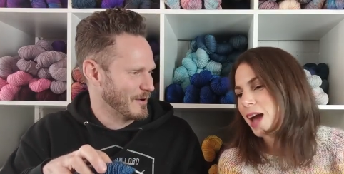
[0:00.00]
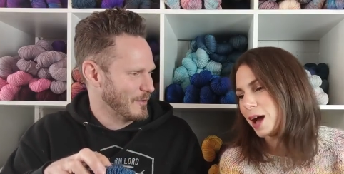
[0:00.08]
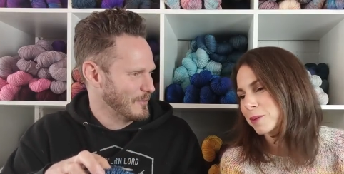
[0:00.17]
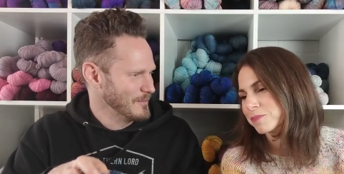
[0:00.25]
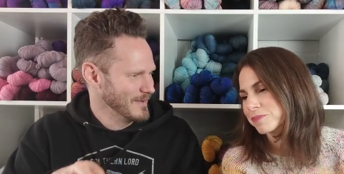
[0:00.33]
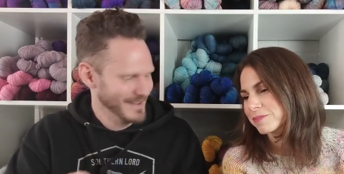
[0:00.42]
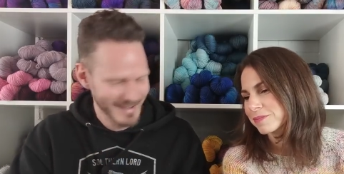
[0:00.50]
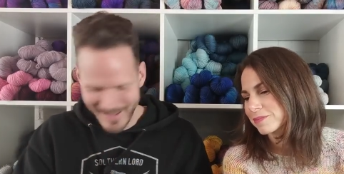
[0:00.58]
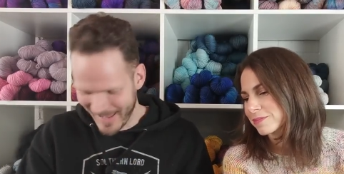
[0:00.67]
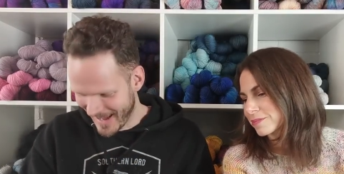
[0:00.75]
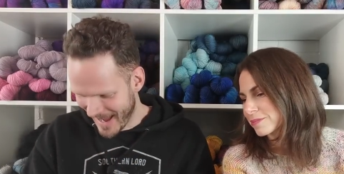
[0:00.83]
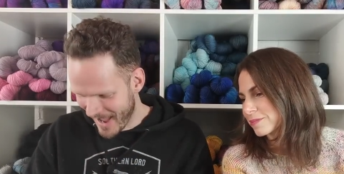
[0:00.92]
Speaker 1: yeah. home,
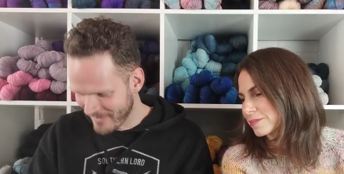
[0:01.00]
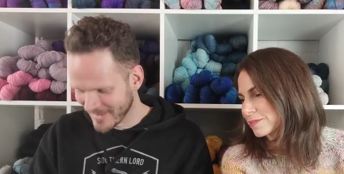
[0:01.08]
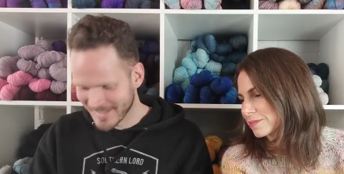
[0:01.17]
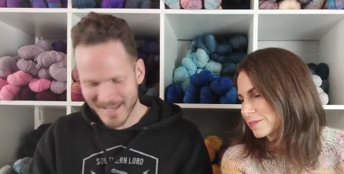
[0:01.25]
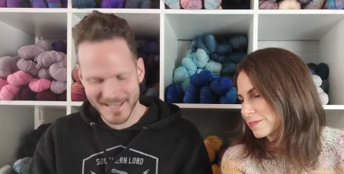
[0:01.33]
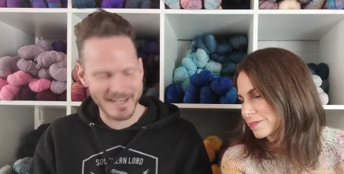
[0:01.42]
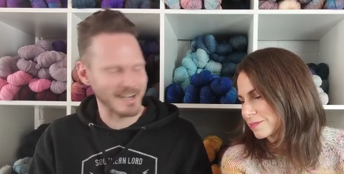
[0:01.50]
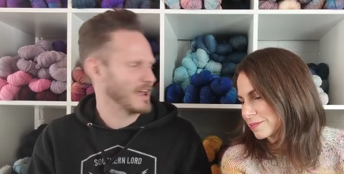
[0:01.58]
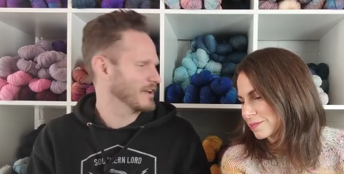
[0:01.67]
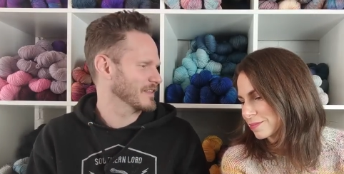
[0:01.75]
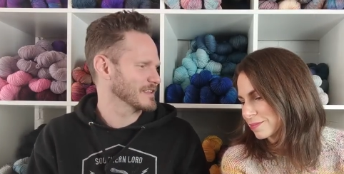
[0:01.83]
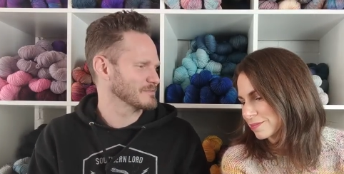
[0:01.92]
and I haven't taken it
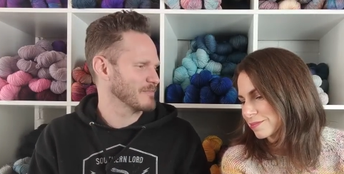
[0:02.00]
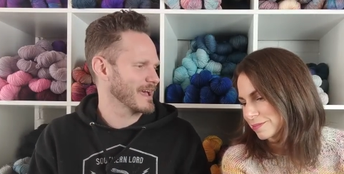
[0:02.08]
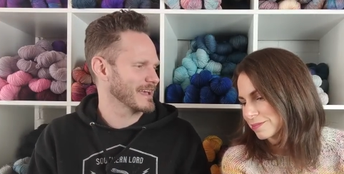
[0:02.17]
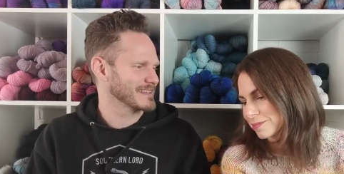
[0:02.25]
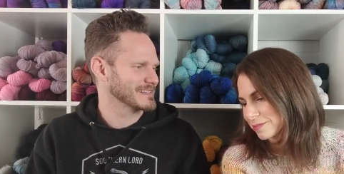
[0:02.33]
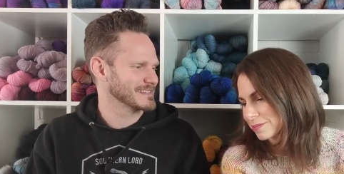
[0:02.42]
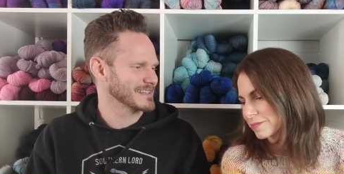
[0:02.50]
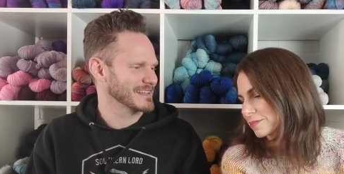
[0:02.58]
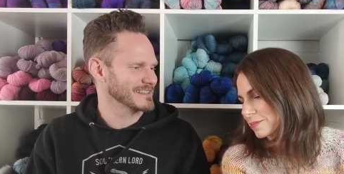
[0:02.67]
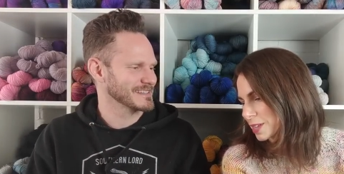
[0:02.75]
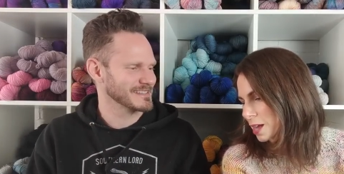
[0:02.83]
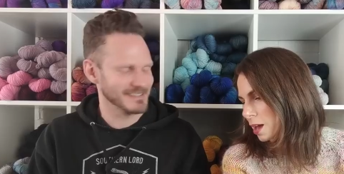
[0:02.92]
out of this bag
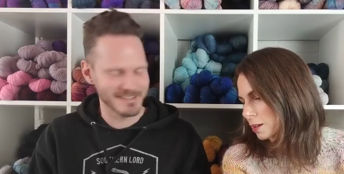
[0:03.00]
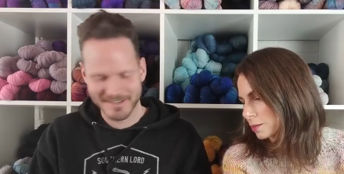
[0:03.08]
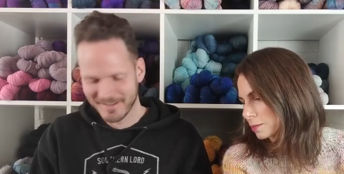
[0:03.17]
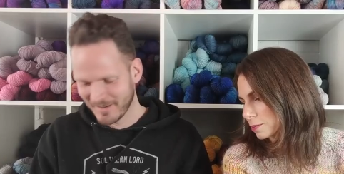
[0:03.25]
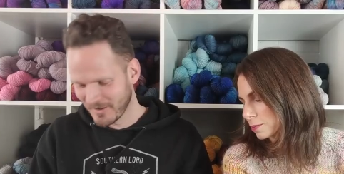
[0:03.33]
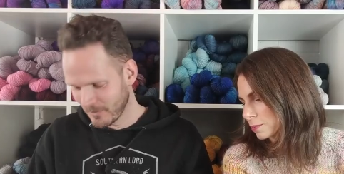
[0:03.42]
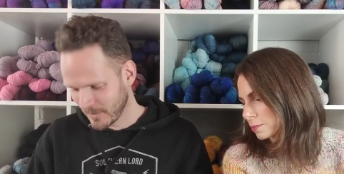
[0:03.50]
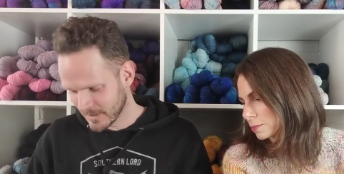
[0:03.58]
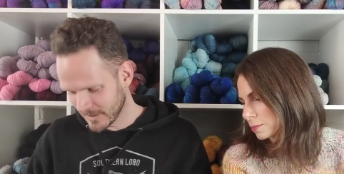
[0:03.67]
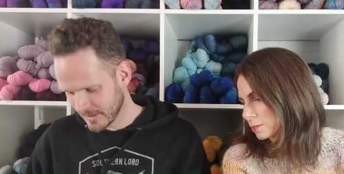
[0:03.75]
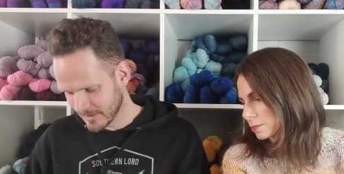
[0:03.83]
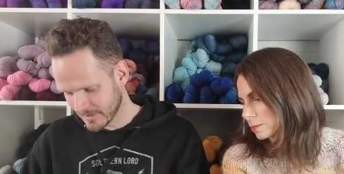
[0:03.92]
since. Yeah.
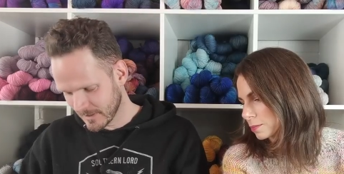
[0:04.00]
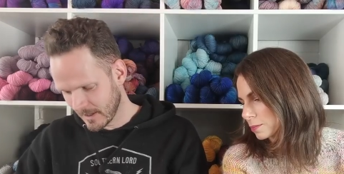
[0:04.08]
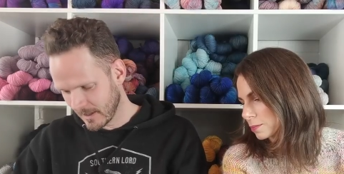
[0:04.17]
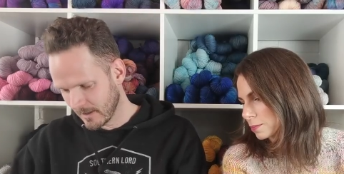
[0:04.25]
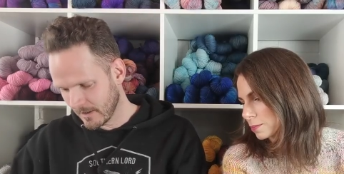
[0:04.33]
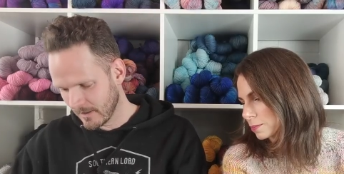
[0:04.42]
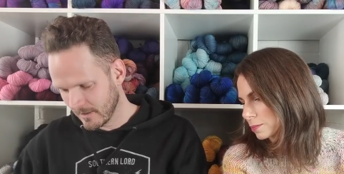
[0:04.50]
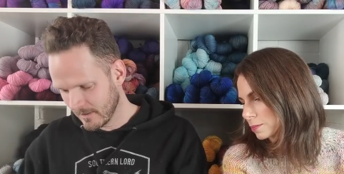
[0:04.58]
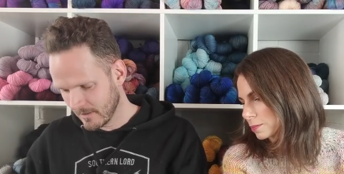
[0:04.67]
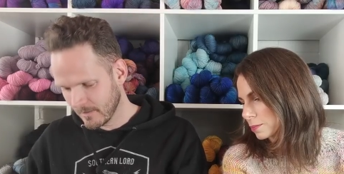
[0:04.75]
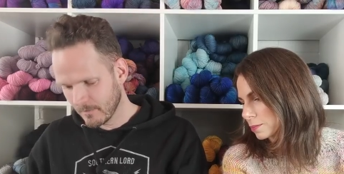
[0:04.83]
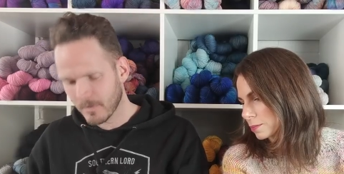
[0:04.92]
Which is, uh,
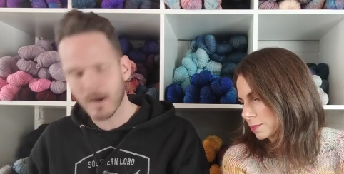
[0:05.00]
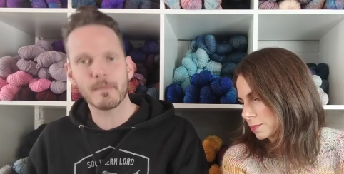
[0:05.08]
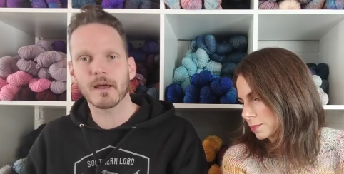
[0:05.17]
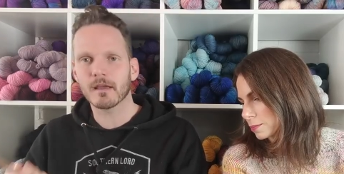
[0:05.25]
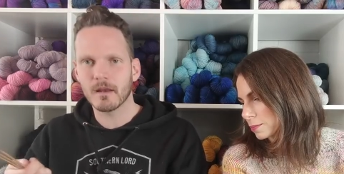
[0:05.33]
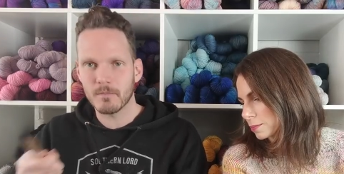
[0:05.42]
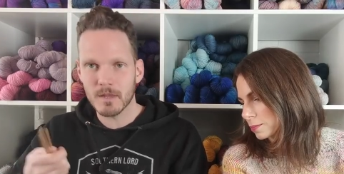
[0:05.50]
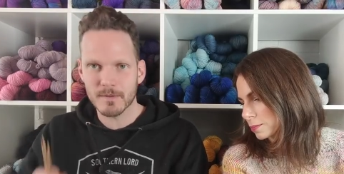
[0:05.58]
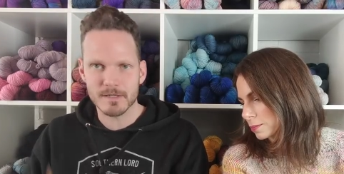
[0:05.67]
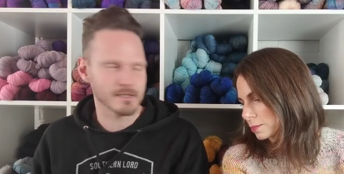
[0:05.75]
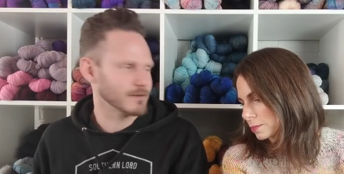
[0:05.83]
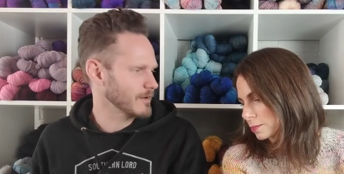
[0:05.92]
but I'm not gonna beat
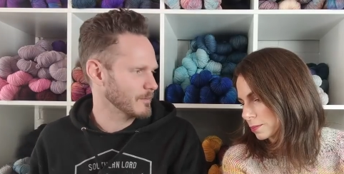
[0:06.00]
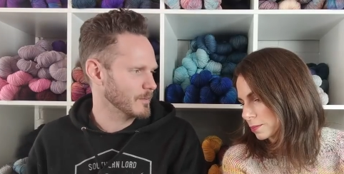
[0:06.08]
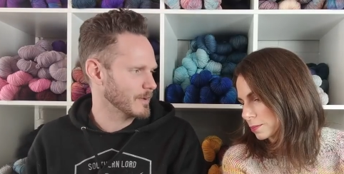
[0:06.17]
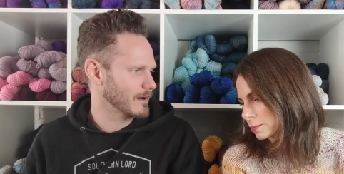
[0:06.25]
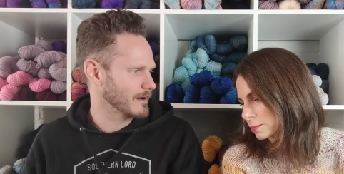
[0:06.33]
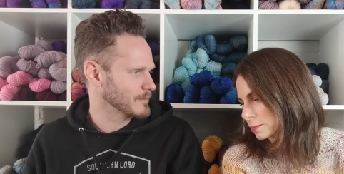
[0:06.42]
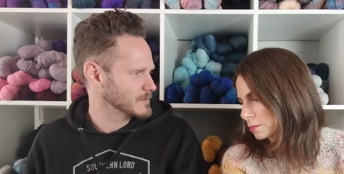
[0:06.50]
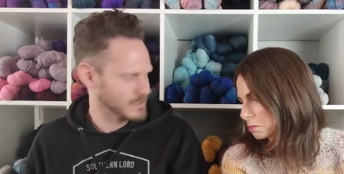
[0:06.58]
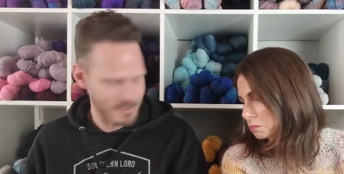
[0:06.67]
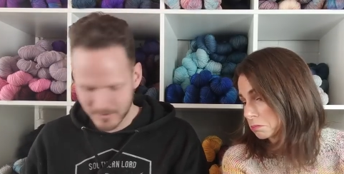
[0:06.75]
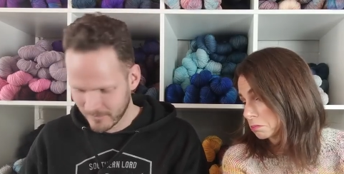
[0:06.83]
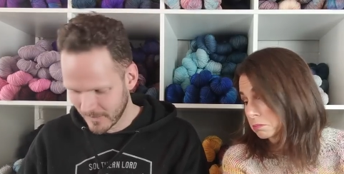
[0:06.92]
myself up about it. I'm
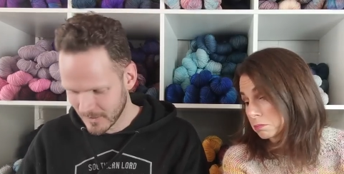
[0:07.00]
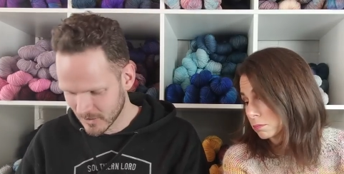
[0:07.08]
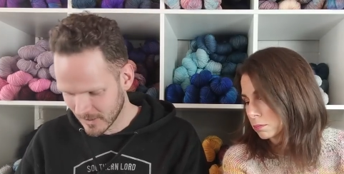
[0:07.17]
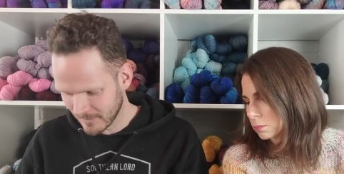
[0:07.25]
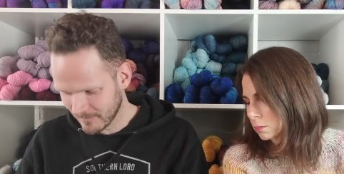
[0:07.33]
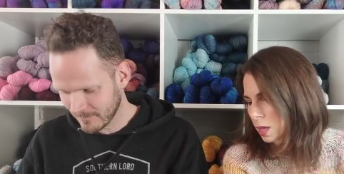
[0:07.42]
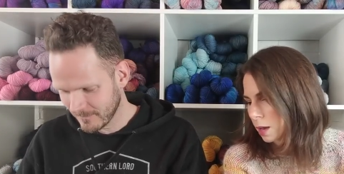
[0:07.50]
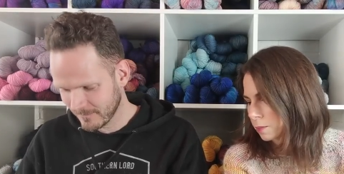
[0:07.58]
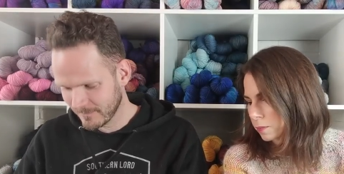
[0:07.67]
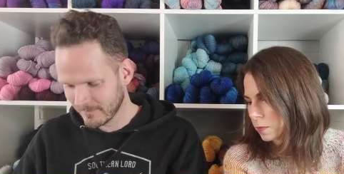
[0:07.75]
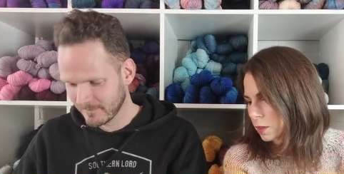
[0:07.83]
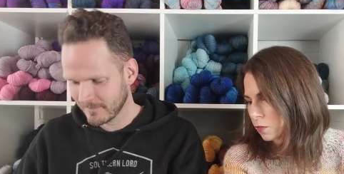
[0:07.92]
just gonna finish it.
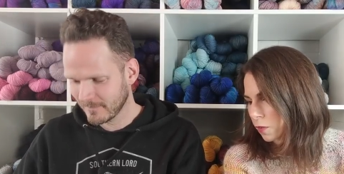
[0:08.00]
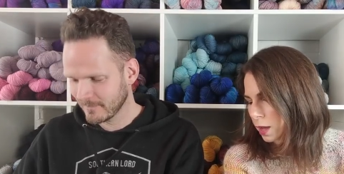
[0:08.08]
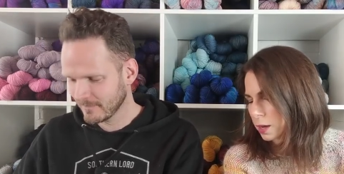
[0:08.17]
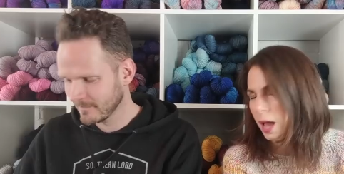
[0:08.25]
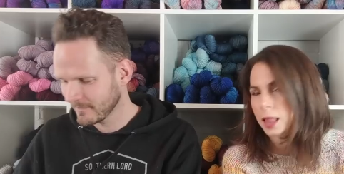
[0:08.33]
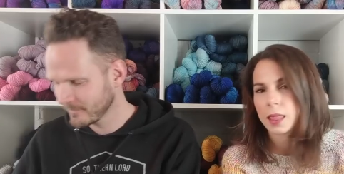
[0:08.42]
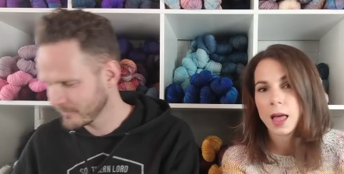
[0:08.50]
Speaker 2: Yeah, it's fine. I